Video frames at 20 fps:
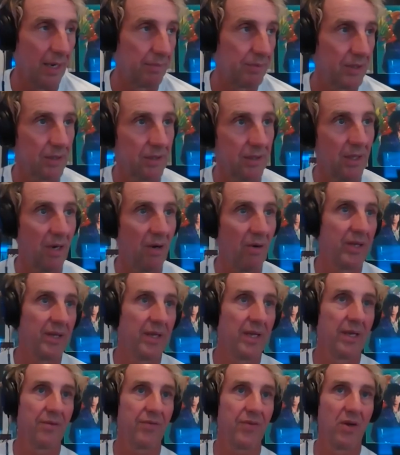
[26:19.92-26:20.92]
up, just
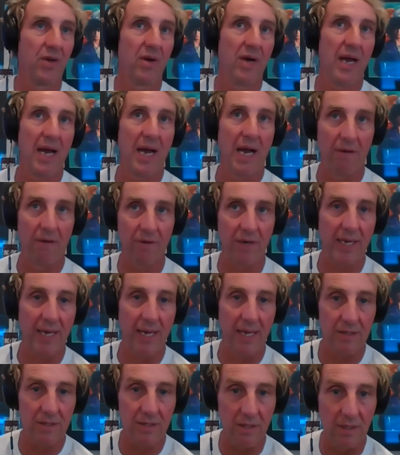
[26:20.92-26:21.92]
knowing that if you have a
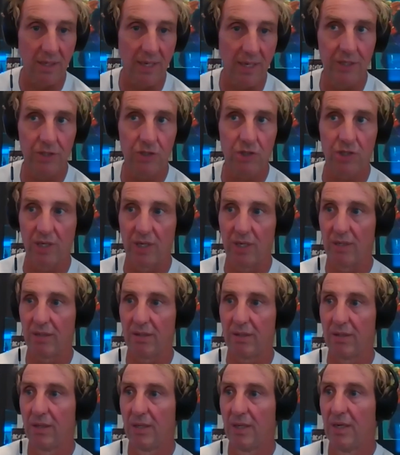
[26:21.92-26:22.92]

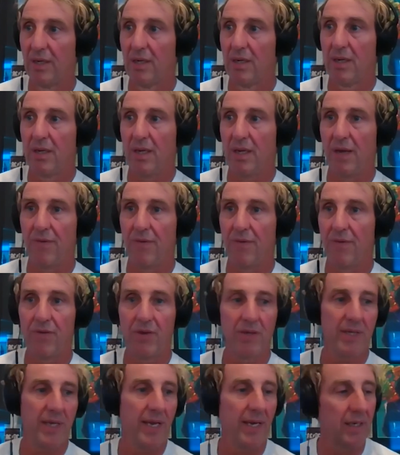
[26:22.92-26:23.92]
cancellation, if you
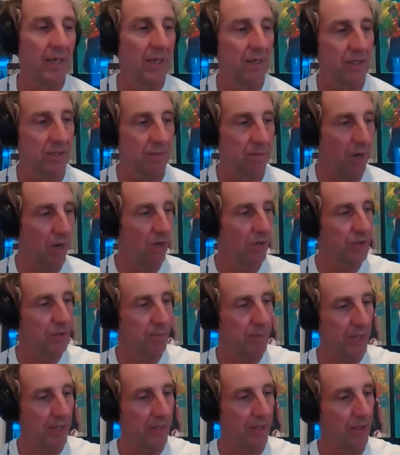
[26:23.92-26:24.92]
take a small
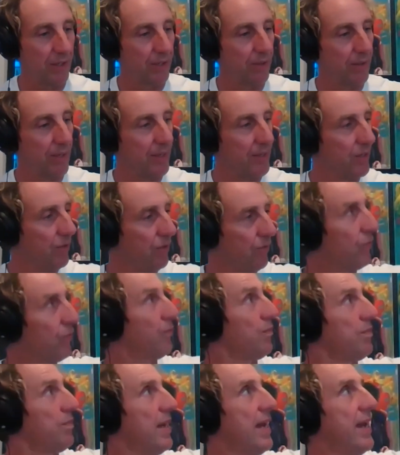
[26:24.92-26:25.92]
speaker and you
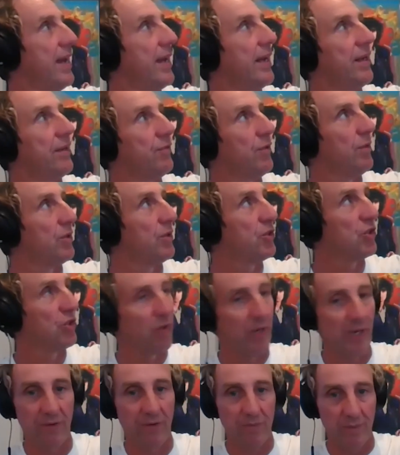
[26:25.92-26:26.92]
hang it from a
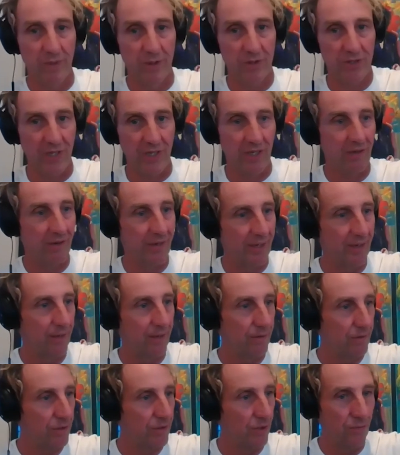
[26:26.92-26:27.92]
string from your
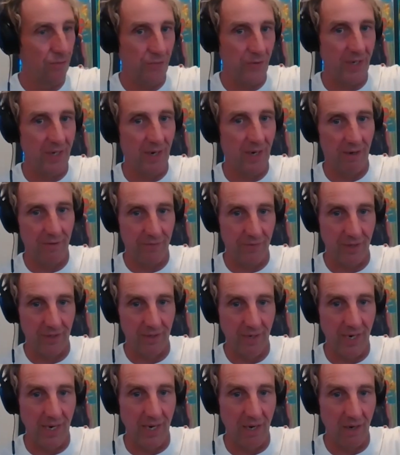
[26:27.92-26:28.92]
ceiling two feet off the
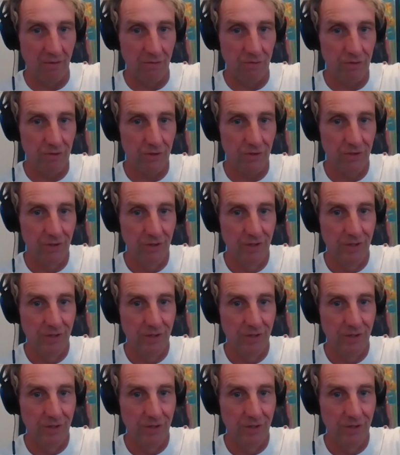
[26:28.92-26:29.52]
ground,